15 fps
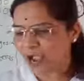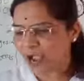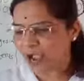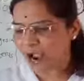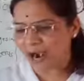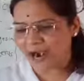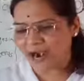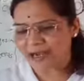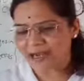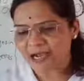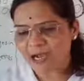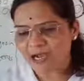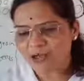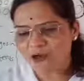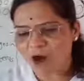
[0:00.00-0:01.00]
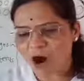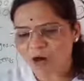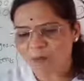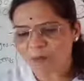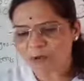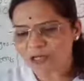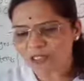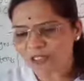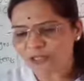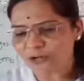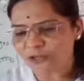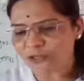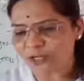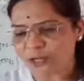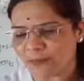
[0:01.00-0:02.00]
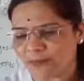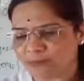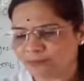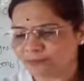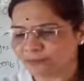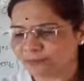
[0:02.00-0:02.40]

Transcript: and corpus luteum.